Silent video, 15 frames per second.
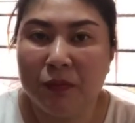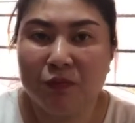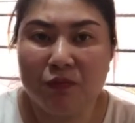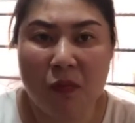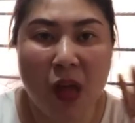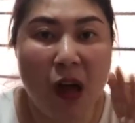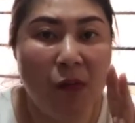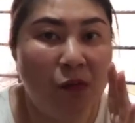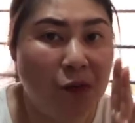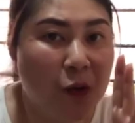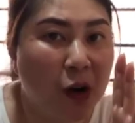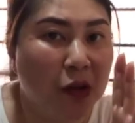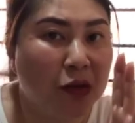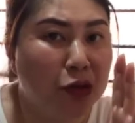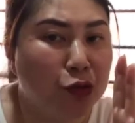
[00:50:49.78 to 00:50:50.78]
I'm
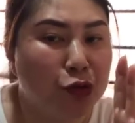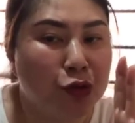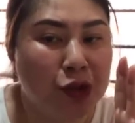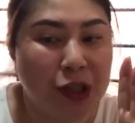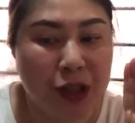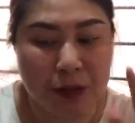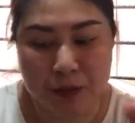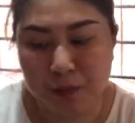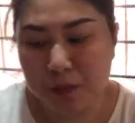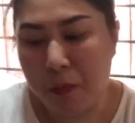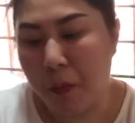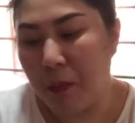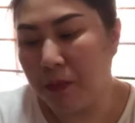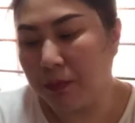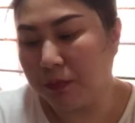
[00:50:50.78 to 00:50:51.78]
43.
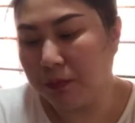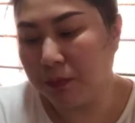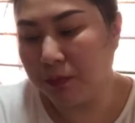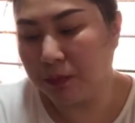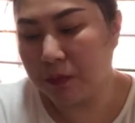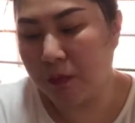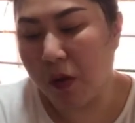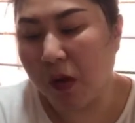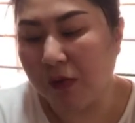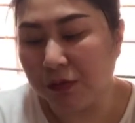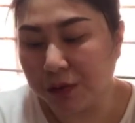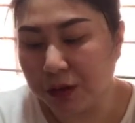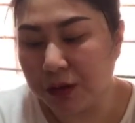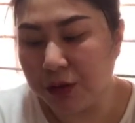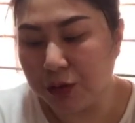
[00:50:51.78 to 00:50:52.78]
I'm
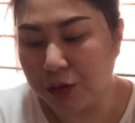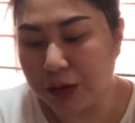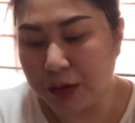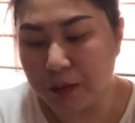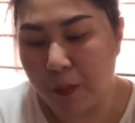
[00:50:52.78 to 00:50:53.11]
43.